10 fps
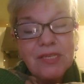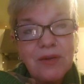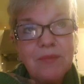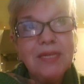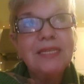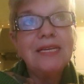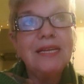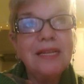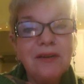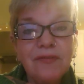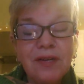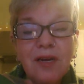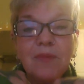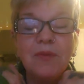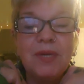so I'm going to stay there for a
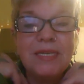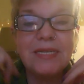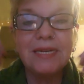couple of weeks,